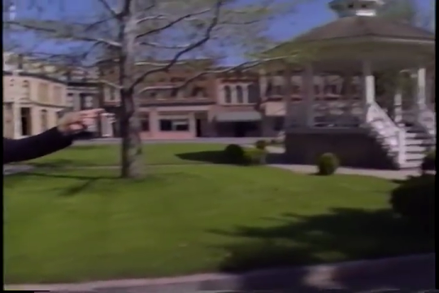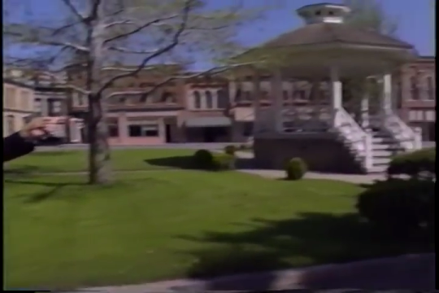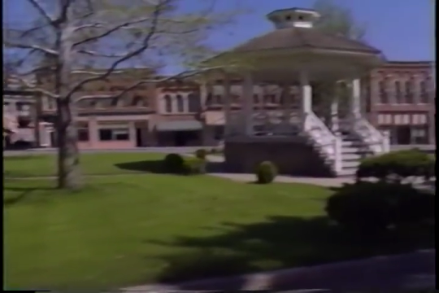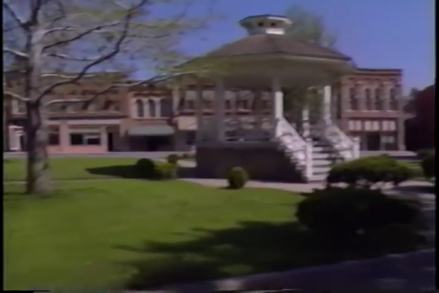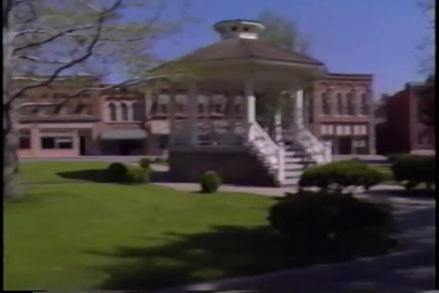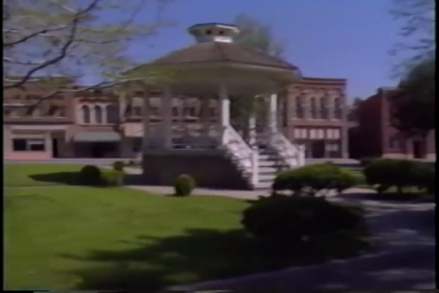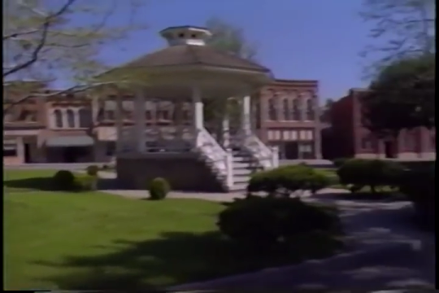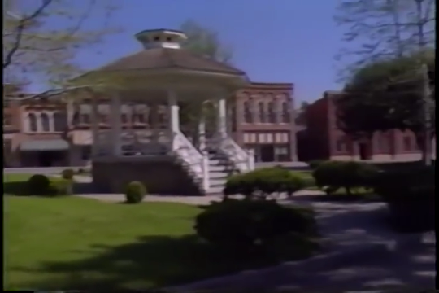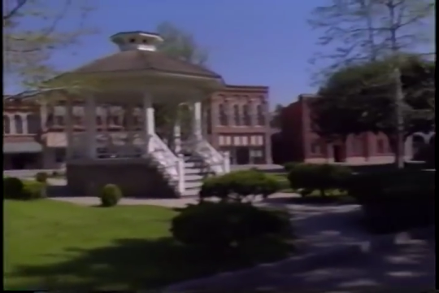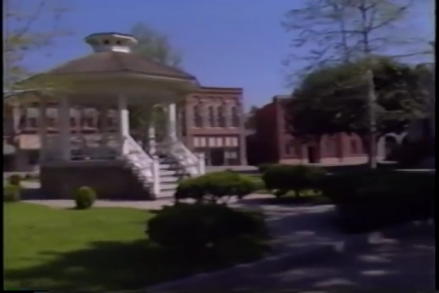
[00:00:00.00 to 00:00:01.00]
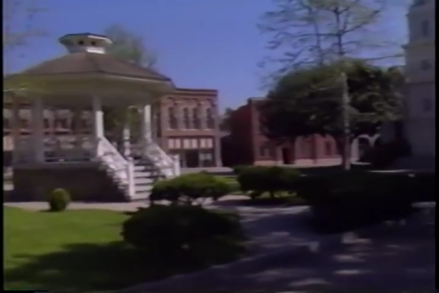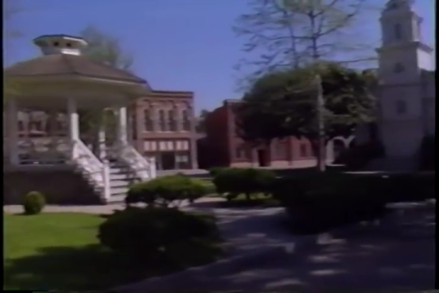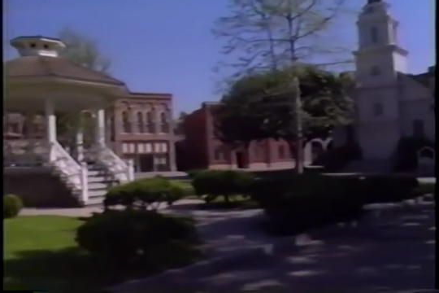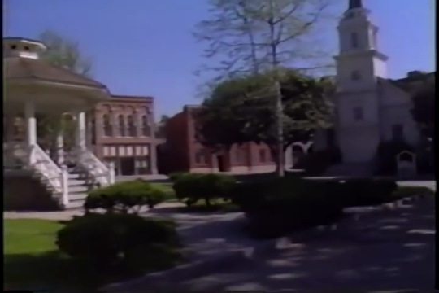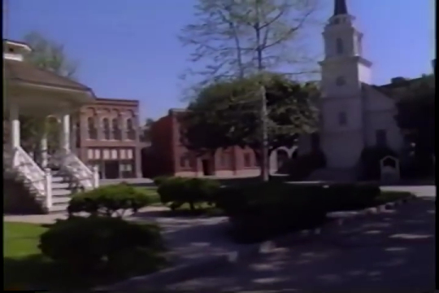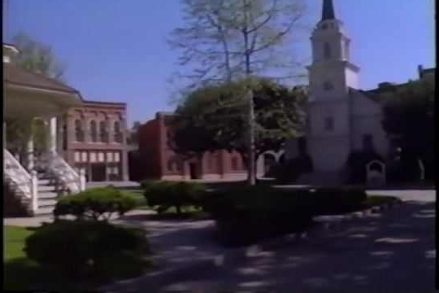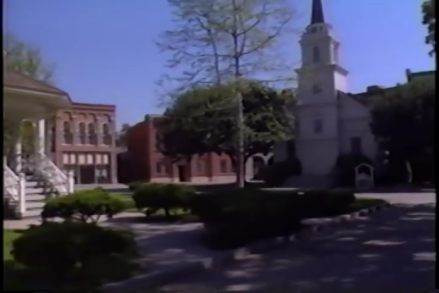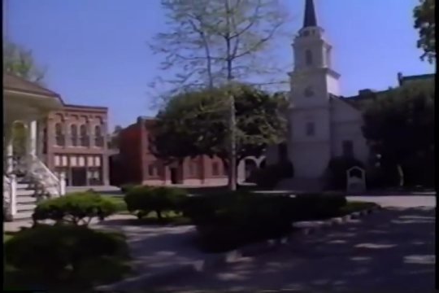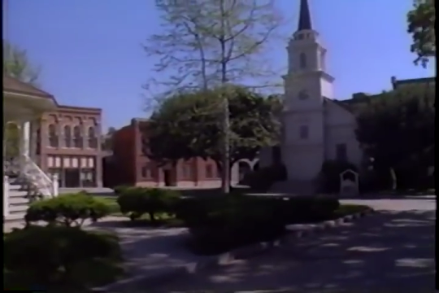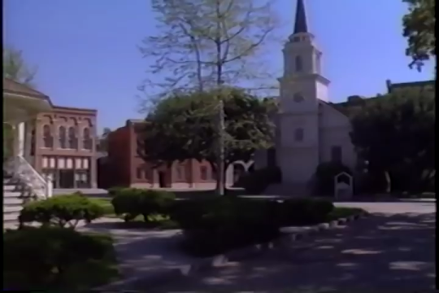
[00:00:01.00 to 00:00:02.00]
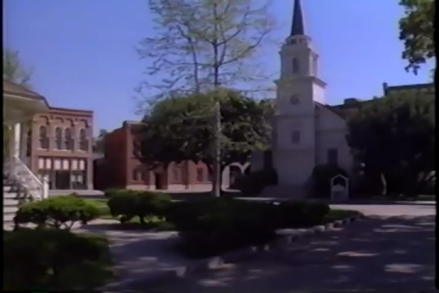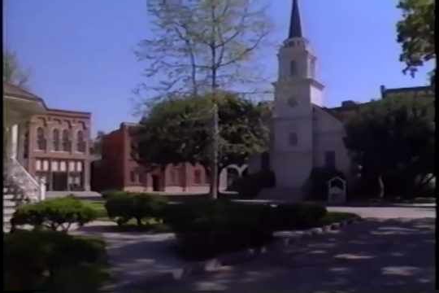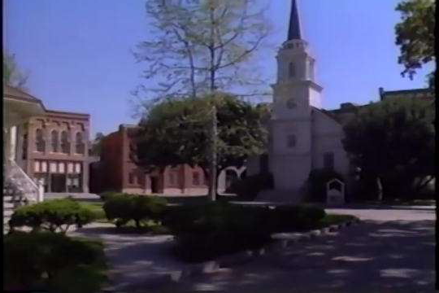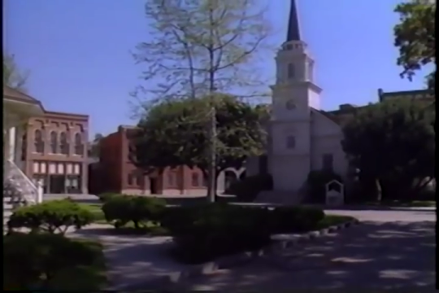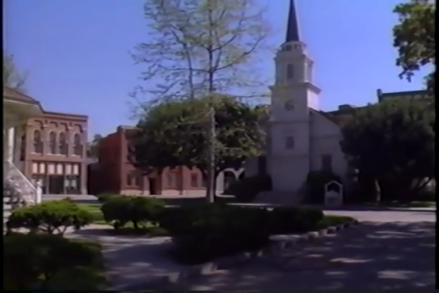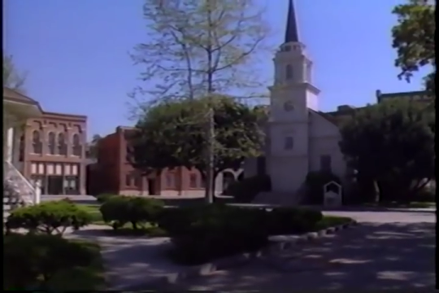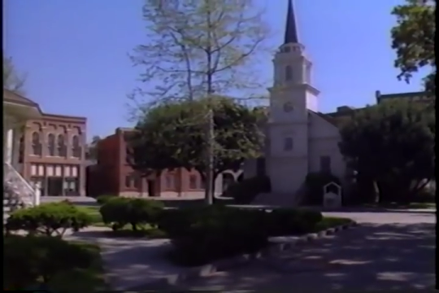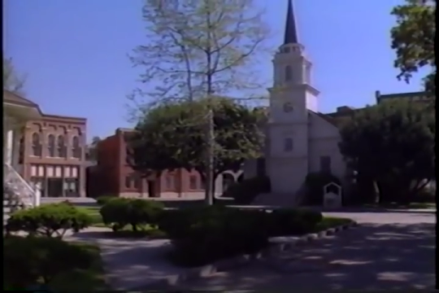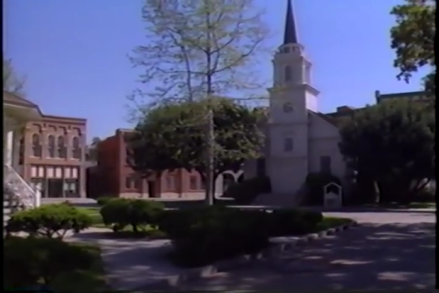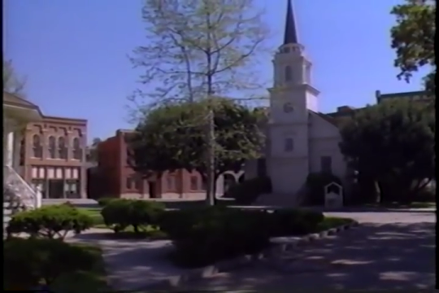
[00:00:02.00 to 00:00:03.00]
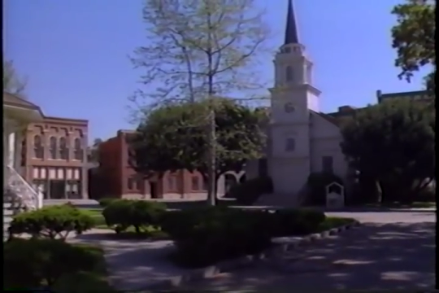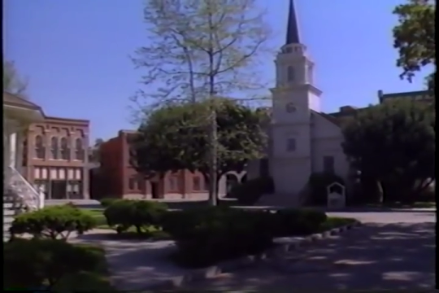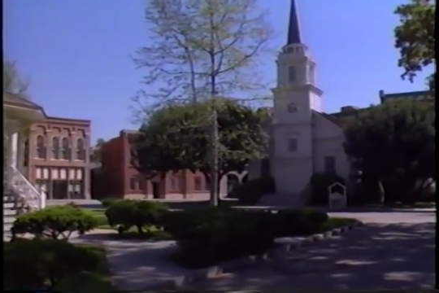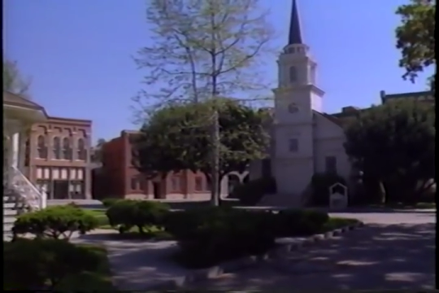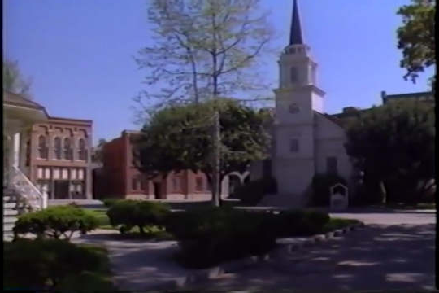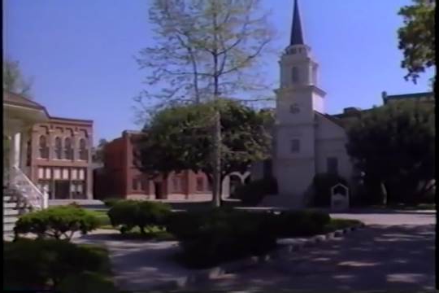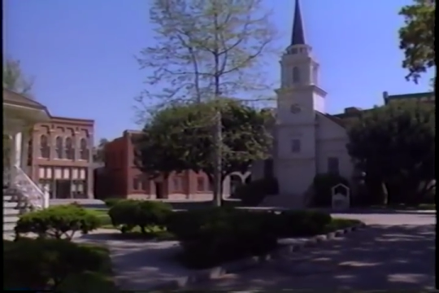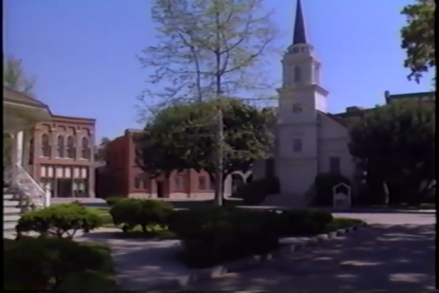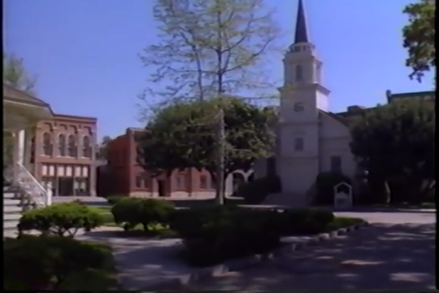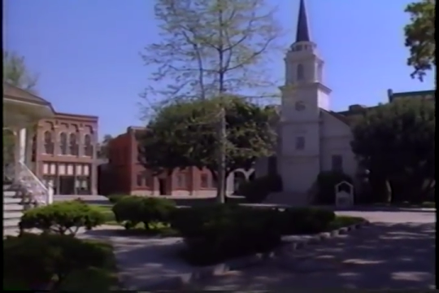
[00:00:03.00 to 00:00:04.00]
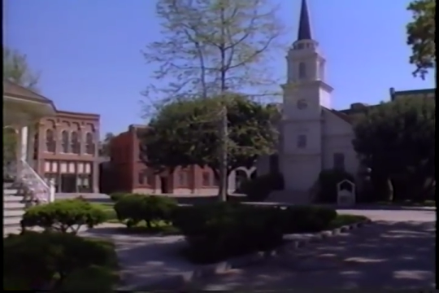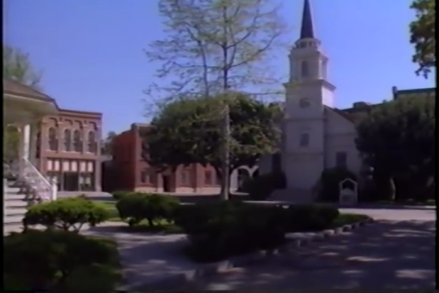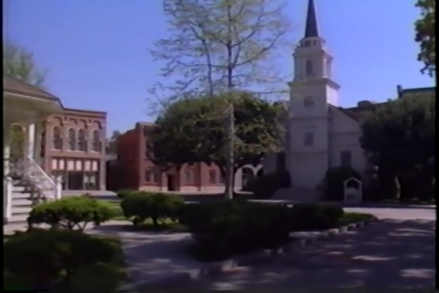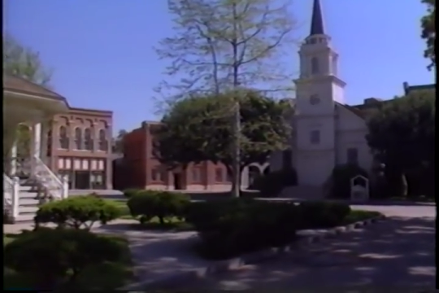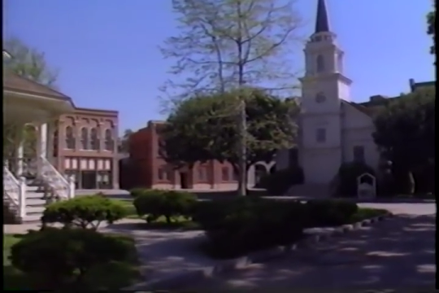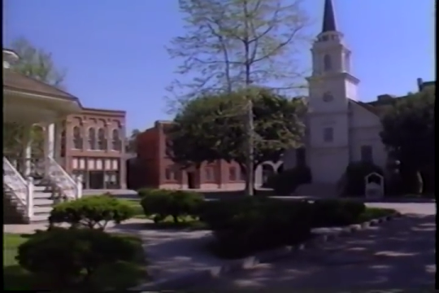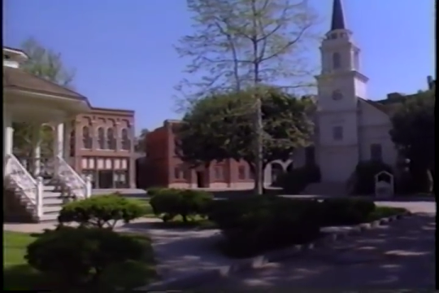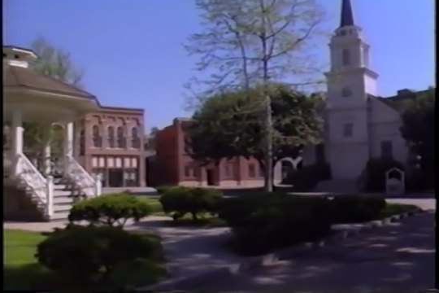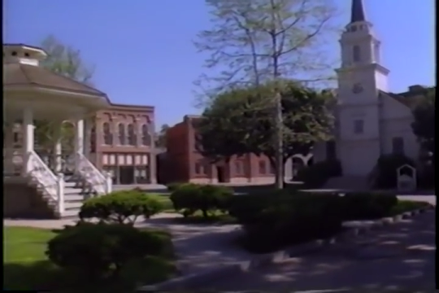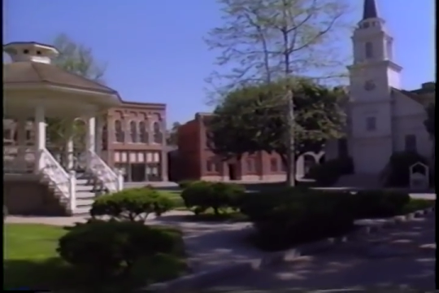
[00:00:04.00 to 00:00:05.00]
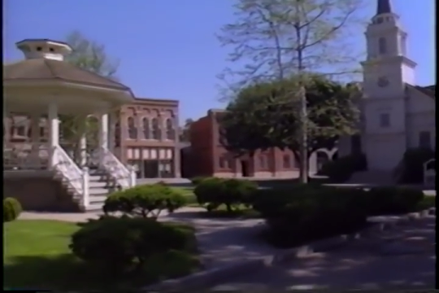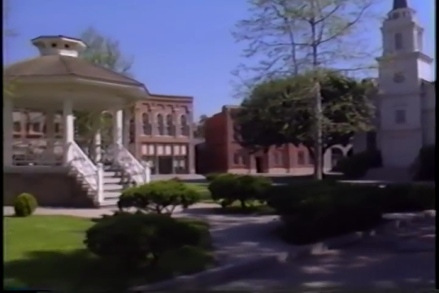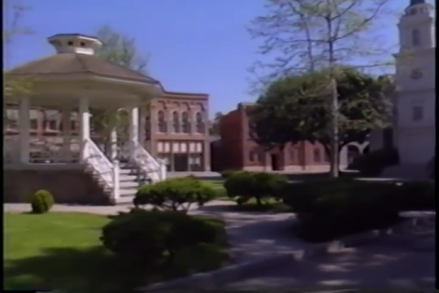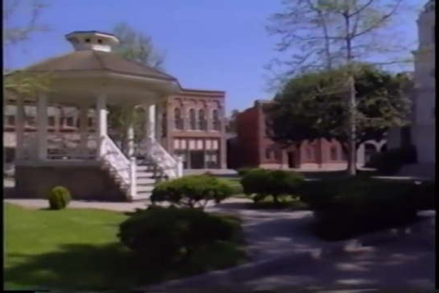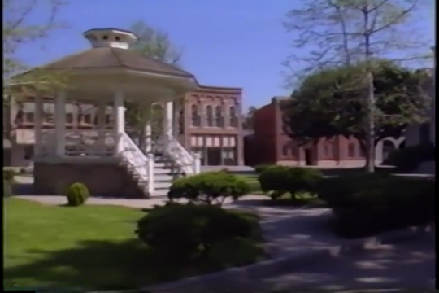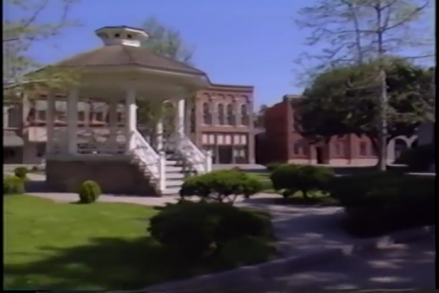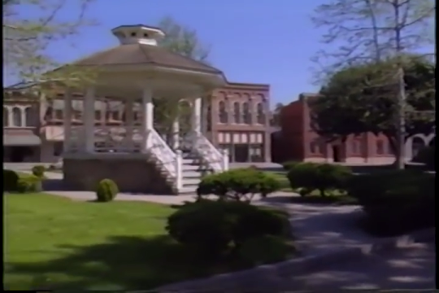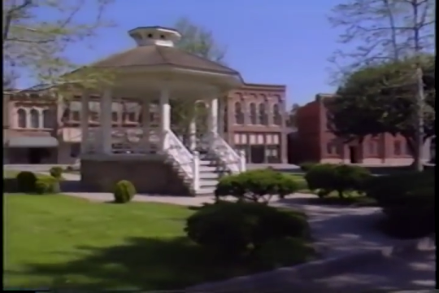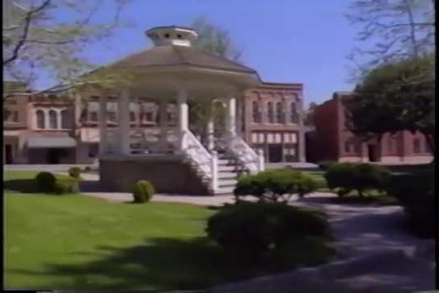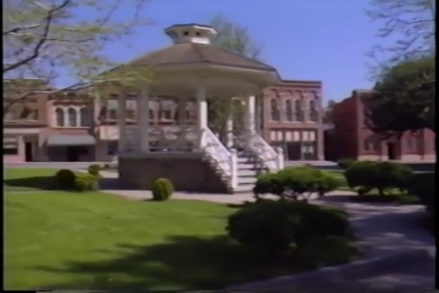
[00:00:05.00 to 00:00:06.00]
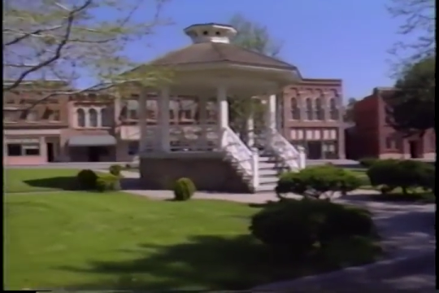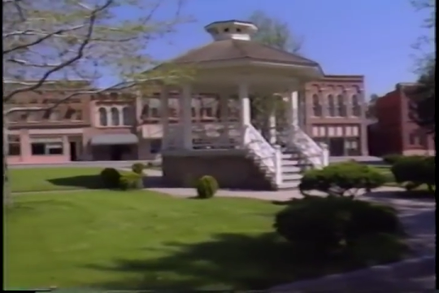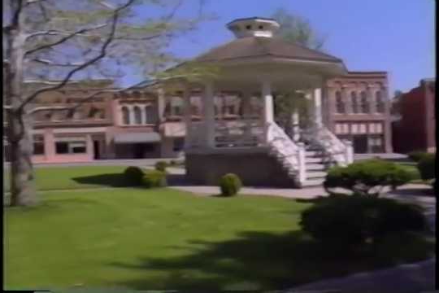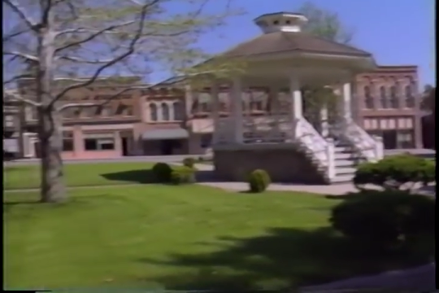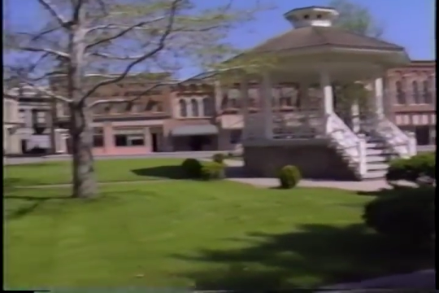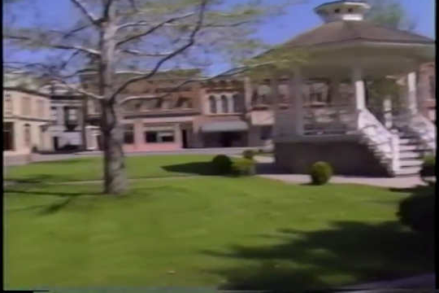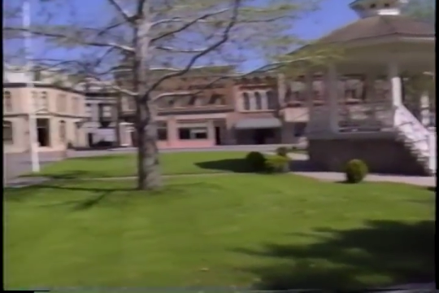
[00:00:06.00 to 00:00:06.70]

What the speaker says: (no speaker visible)